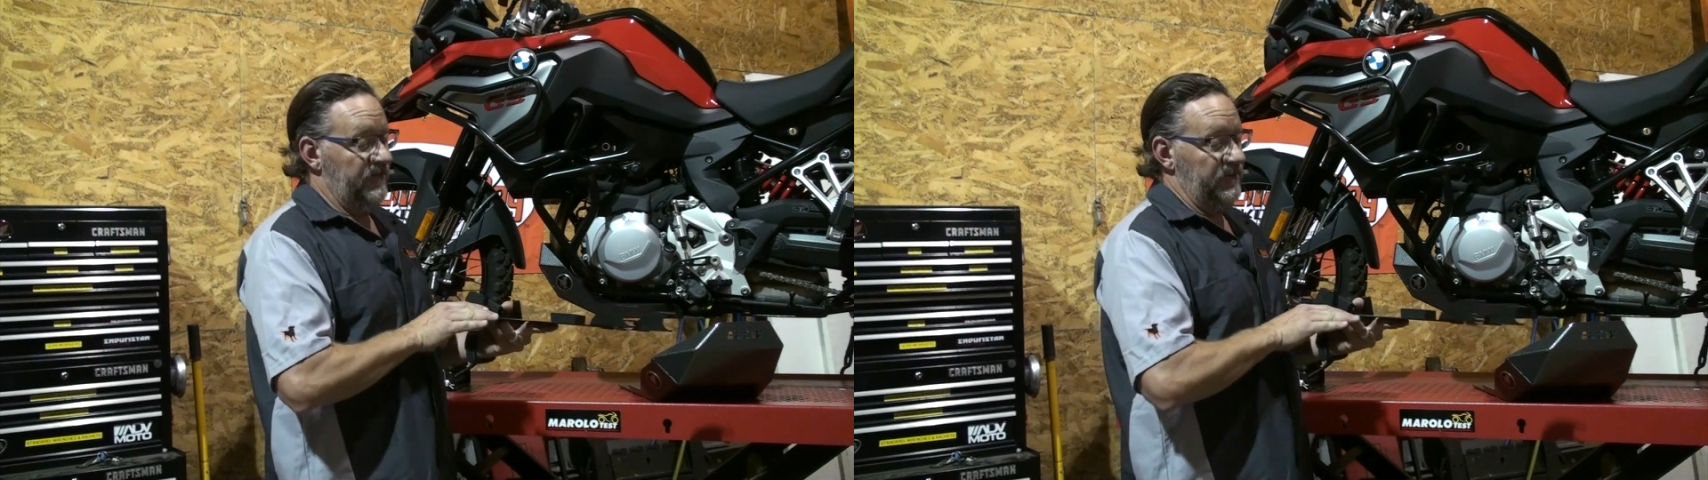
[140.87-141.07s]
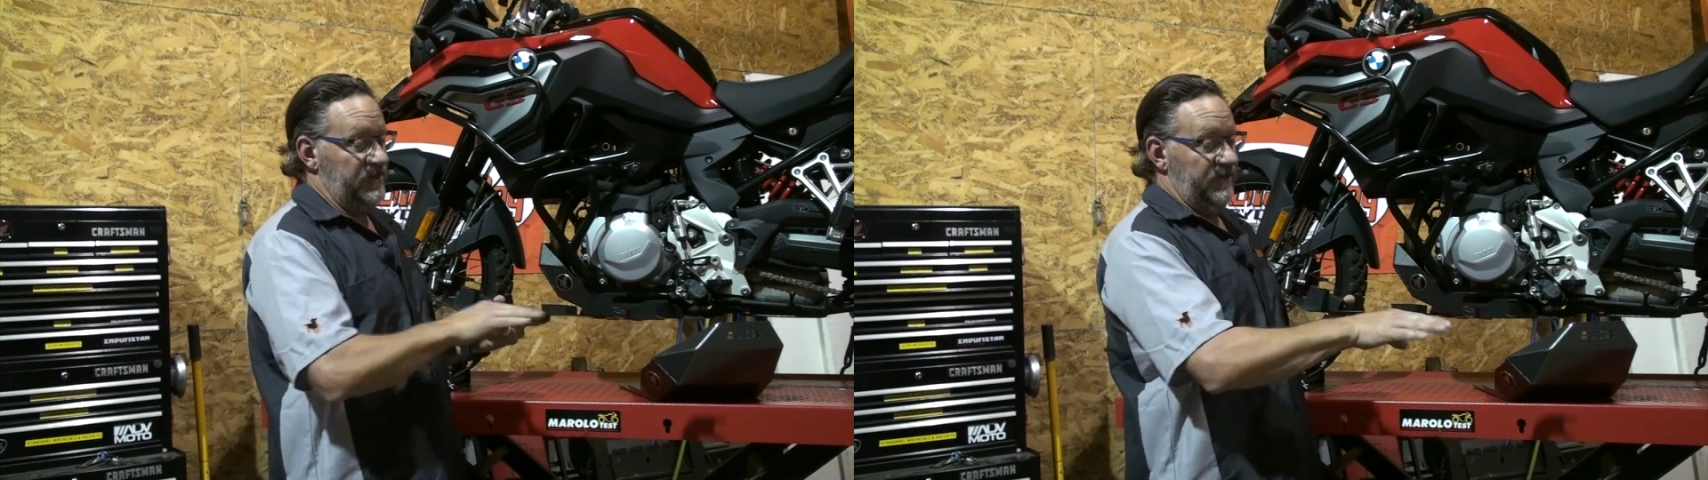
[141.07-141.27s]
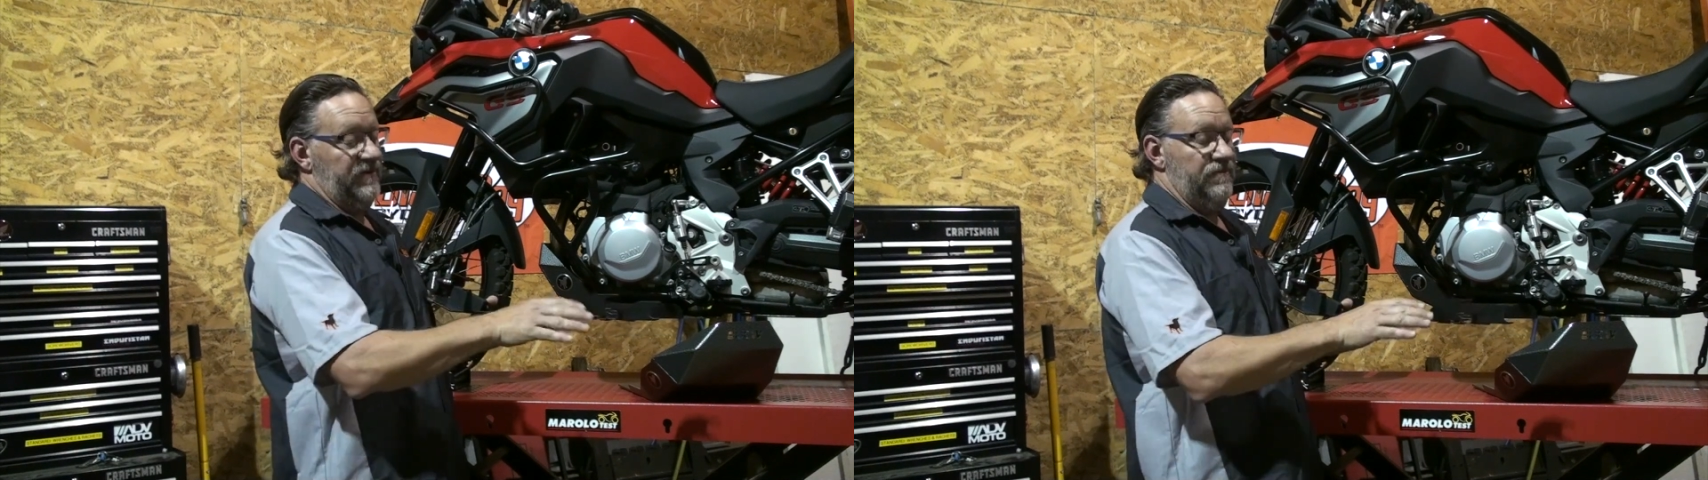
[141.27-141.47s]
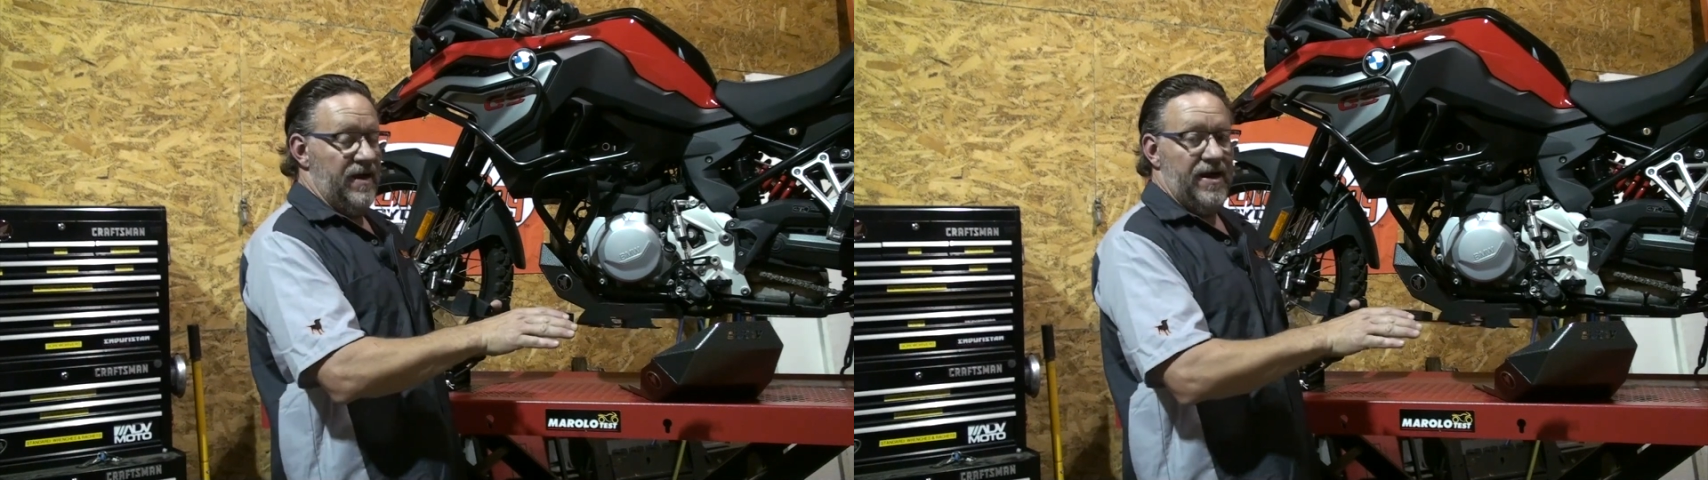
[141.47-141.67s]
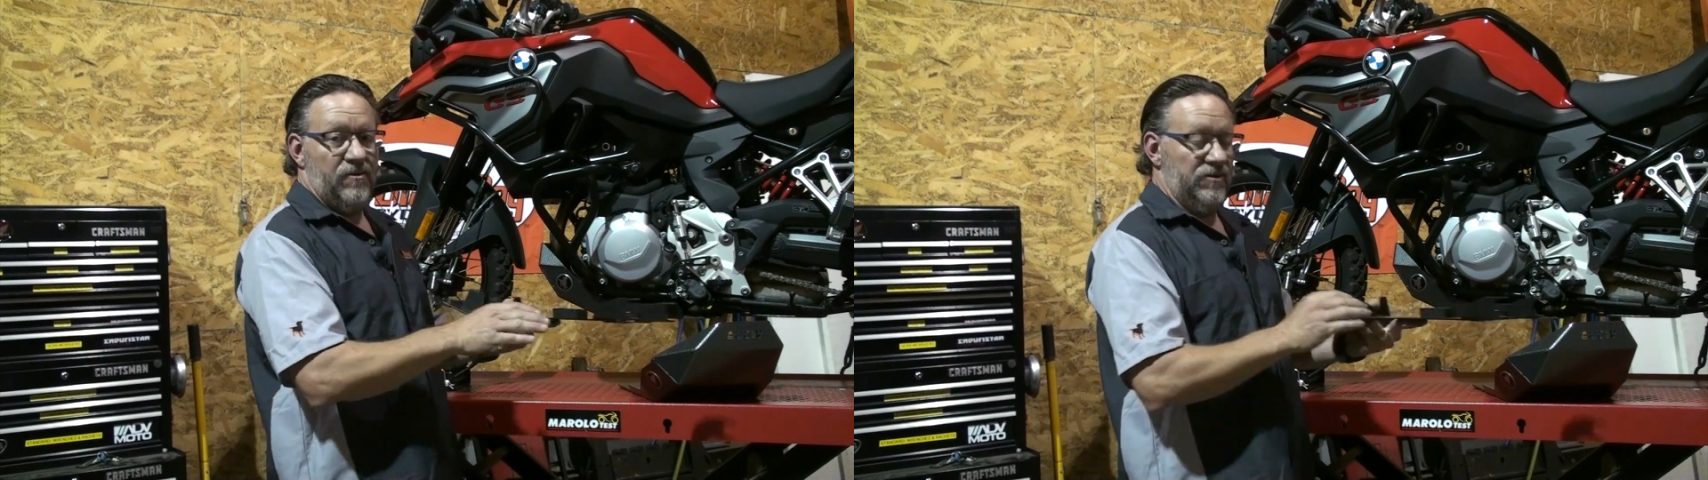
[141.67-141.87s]
from shifting
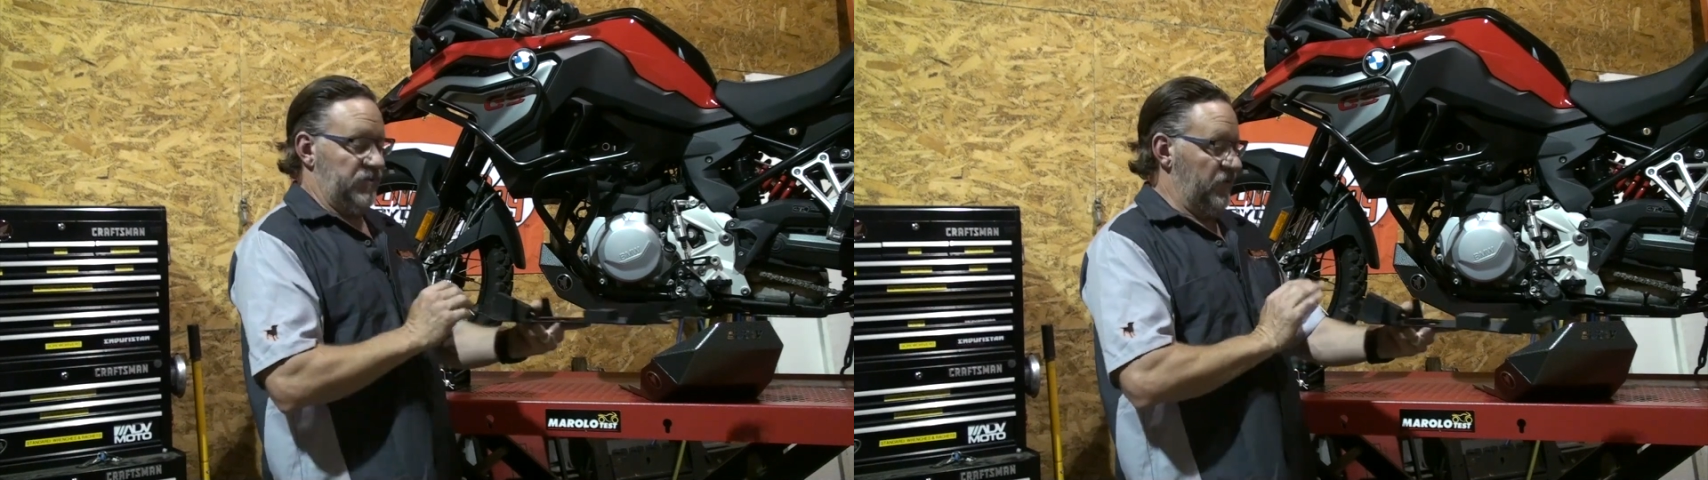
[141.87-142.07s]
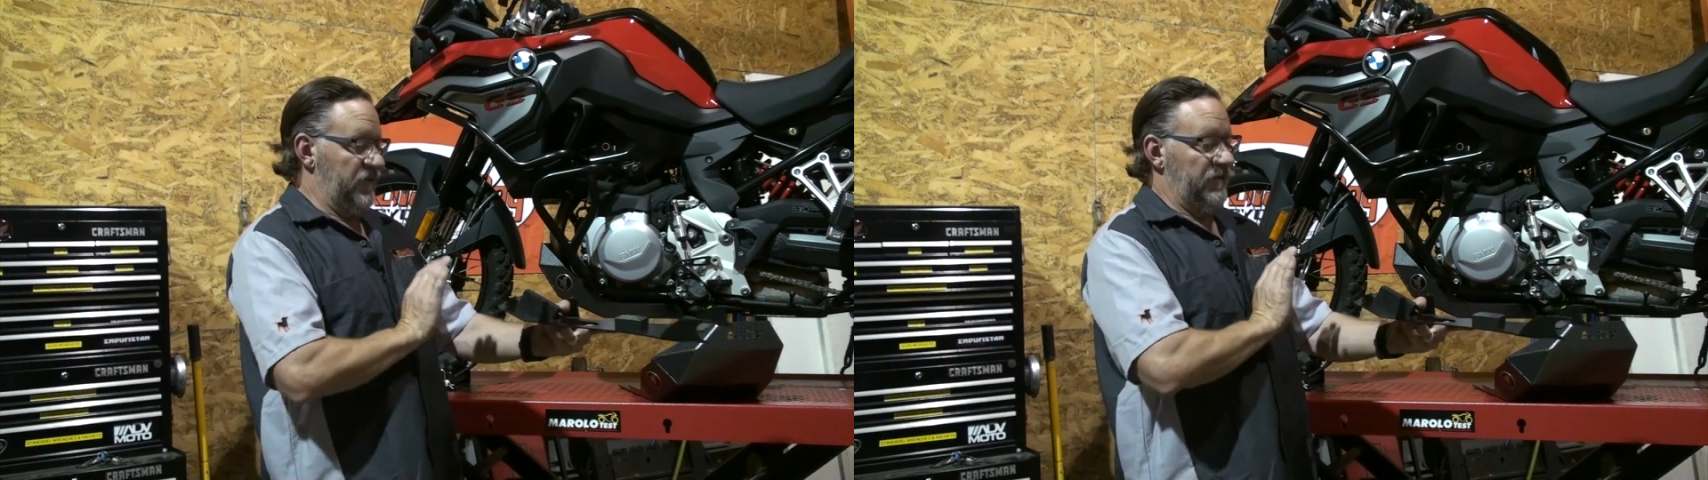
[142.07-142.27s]
backwards with